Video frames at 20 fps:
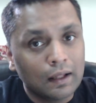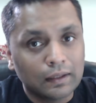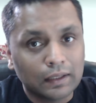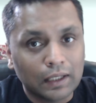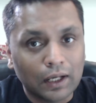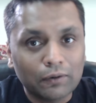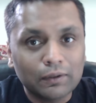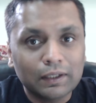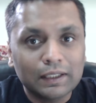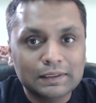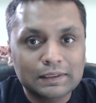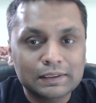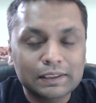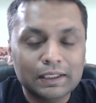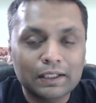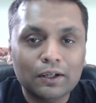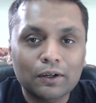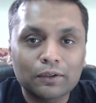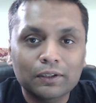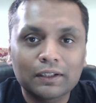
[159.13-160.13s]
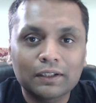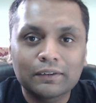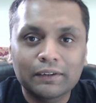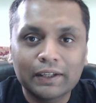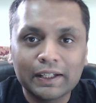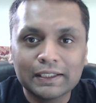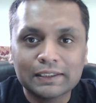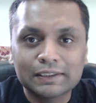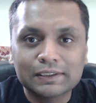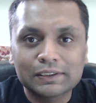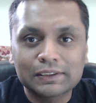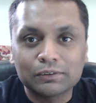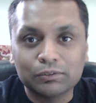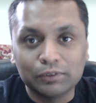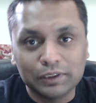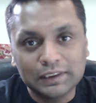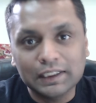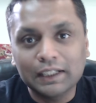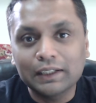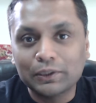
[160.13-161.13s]
Now let's check out the things
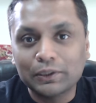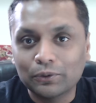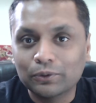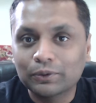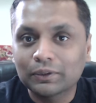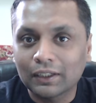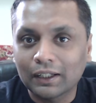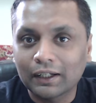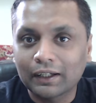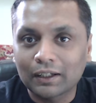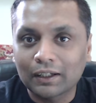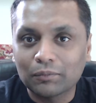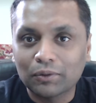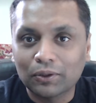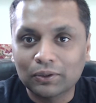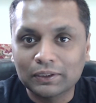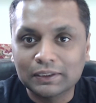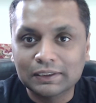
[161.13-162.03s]
which I don't like about the